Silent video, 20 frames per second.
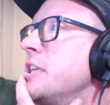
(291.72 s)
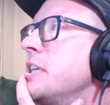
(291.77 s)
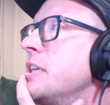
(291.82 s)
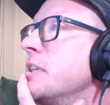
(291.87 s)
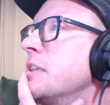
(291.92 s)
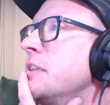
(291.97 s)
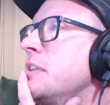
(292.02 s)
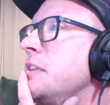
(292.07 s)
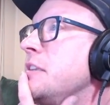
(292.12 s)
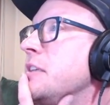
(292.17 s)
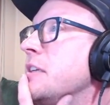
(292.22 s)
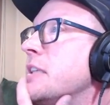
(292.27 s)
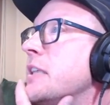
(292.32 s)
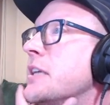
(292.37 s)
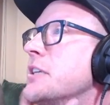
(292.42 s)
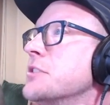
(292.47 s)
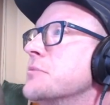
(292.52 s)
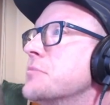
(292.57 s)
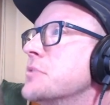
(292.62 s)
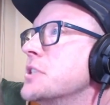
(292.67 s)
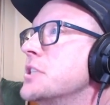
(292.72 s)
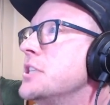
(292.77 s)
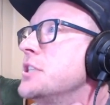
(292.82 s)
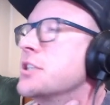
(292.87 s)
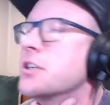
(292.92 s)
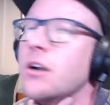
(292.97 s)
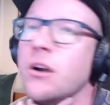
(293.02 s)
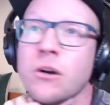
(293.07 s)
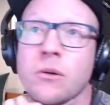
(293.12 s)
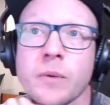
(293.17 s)
and lead the election
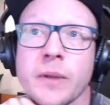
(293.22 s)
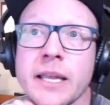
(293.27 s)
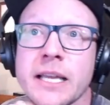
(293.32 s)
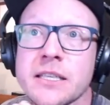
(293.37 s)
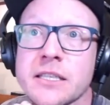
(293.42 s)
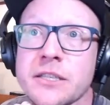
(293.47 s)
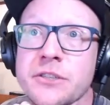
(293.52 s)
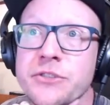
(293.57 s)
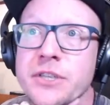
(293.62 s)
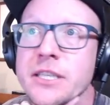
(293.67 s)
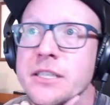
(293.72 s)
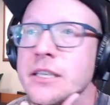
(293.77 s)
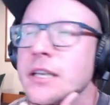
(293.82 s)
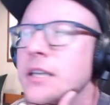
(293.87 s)
procedure. Oh, well, that's interesting.